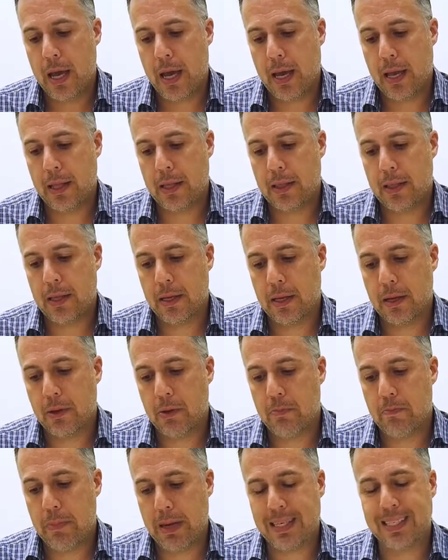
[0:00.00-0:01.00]
And uh,
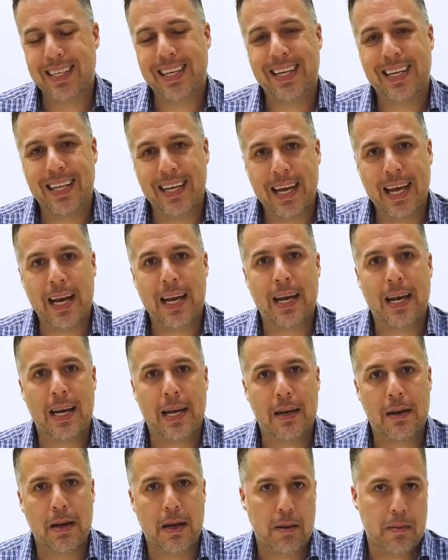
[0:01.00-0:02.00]
you basically get
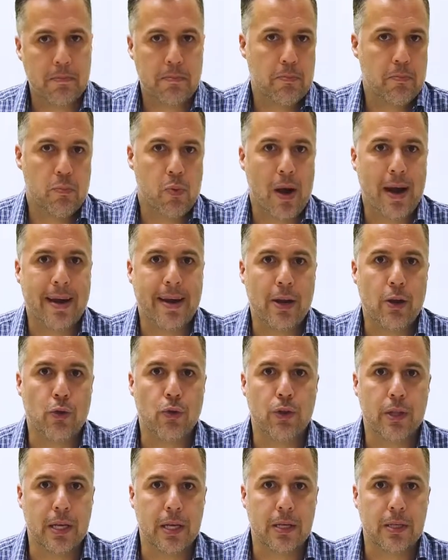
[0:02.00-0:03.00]
an, a brand
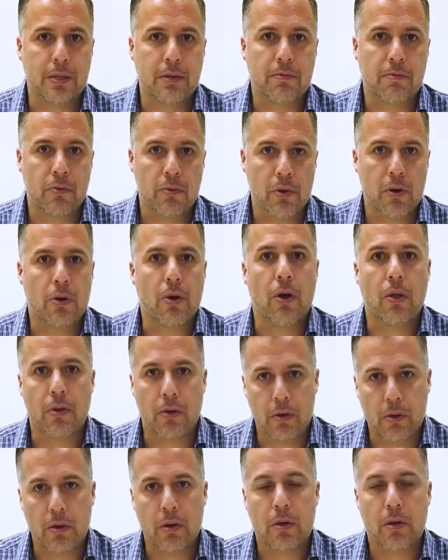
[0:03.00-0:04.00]
new disc for
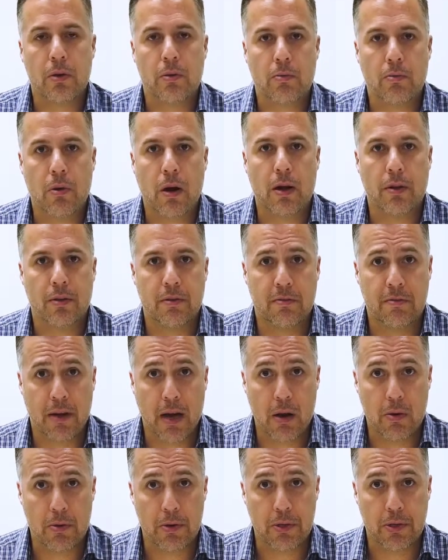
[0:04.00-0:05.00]
another round of
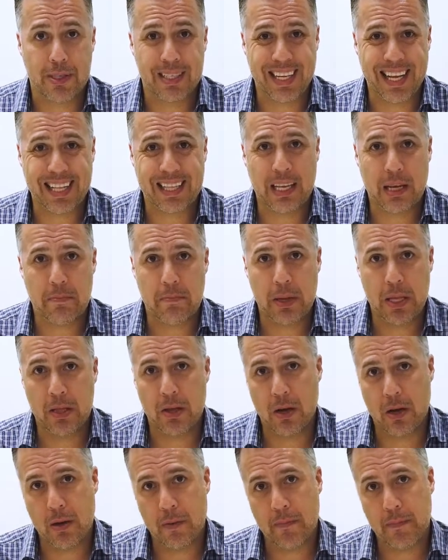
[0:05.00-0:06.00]
hours. That can be
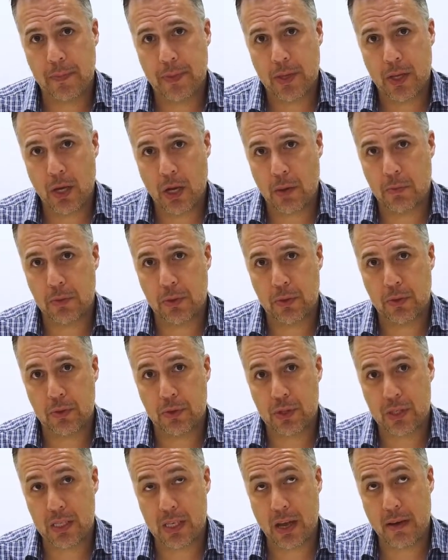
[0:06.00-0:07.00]
done up to
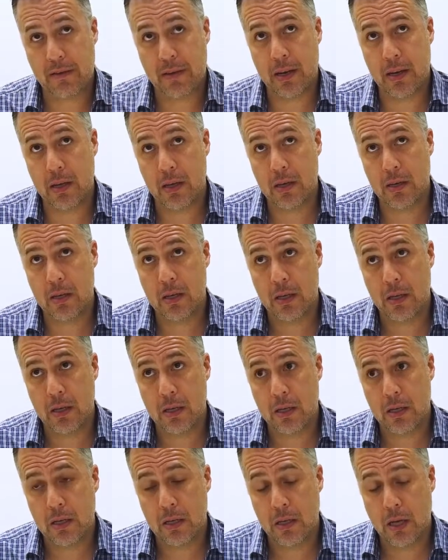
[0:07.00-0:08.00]
seven
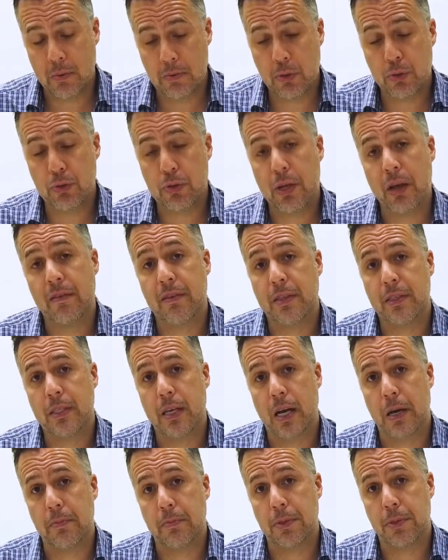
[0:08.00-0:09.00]
up to seven
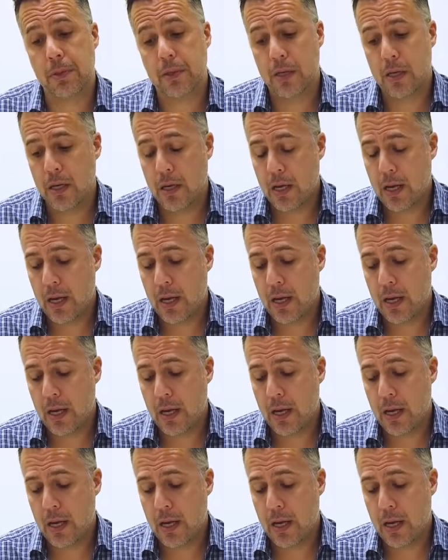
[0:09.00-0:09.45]
times.